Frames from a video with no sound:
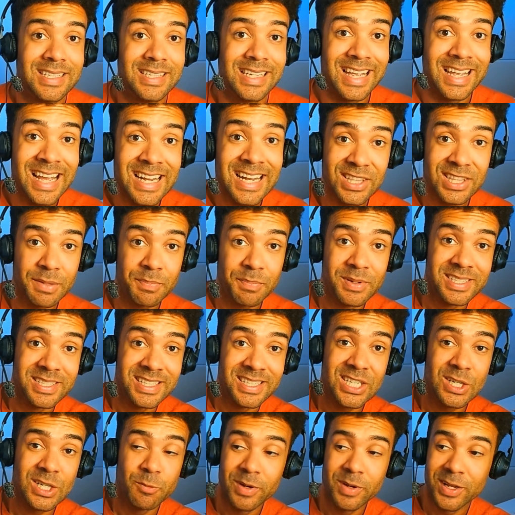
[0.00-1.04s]
to get to the
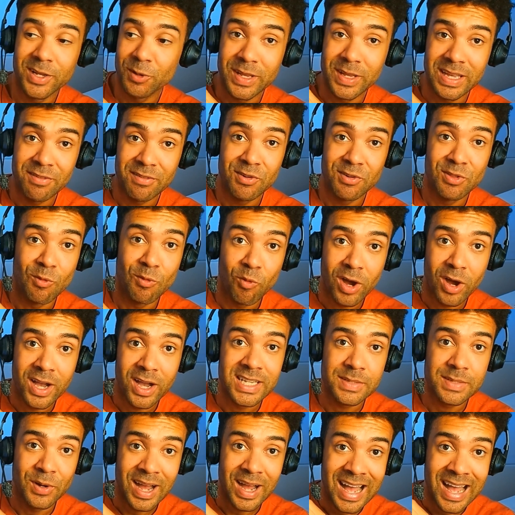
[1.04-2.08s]
position where you're given the
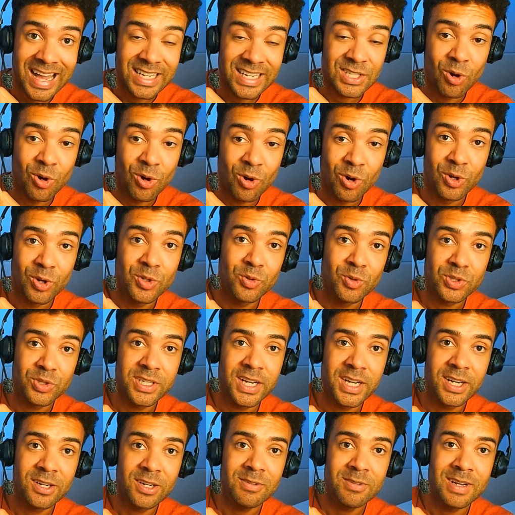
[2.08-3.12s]
right to put ads on your
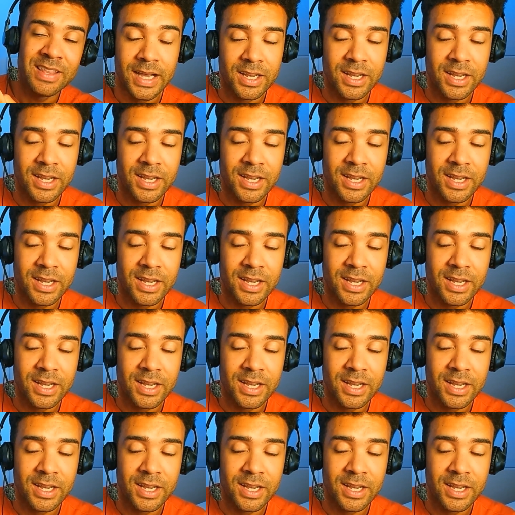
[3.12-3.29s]
channel.